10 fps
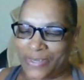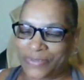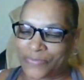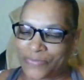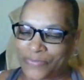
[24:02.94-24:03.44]

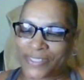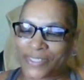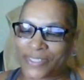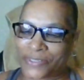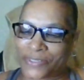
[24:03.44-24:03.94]
I
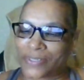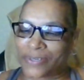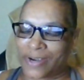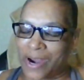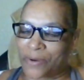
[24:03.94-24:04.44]
tapped her
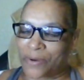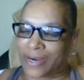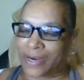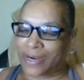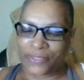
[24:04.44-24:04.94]
on her
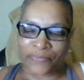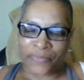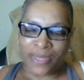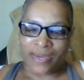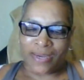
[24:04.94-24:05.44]
shoulder
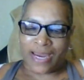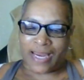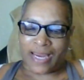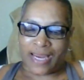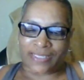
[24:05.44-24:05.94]
and simply
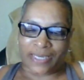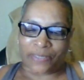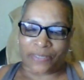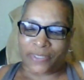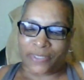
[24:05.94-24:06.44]
said,
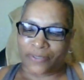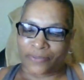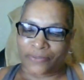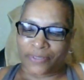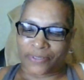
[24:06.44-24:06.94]

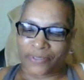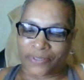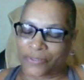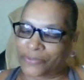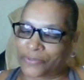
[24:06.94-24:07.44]
let's
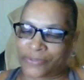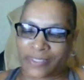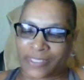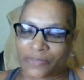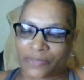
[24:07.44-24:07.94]
go.
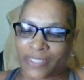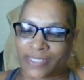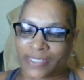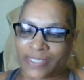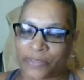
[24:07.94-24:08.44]

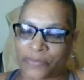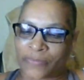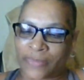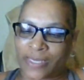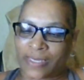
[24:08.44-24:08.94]

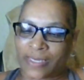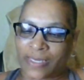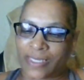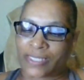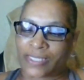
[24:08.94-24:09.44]
She
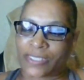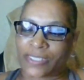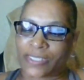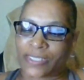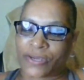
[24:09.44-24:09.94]
asked
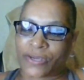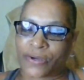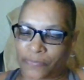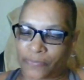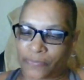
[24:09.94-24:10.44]
what
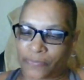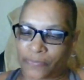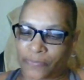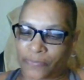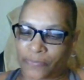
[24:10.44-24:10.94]

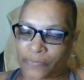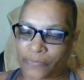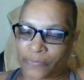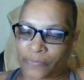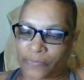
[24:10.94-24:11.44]
the
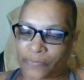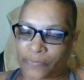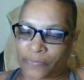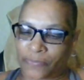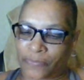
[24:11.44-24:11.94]
doctor had
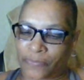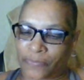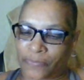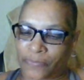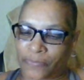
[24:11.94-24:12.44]
said,
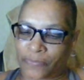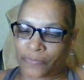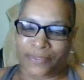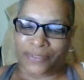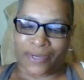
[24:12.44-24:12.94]

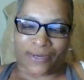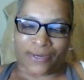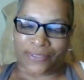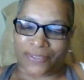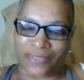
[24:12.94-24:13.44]
and my
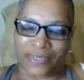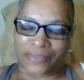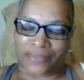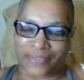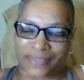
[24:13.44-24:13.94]
reply
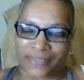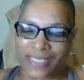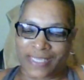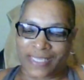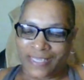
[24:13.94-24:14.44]
was
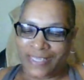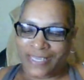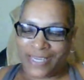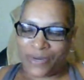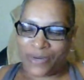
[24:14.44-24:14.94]

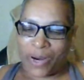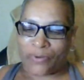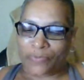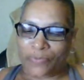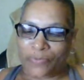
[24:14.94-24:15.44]
that we'll
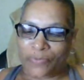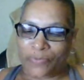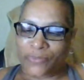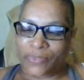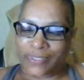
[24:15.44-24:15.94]
talk
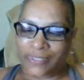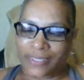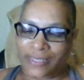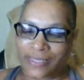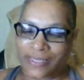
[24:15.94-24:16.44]
about it
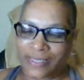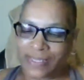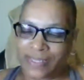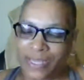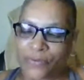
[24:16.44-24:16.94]
when we got
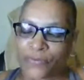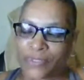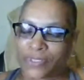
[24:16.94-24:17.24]
home.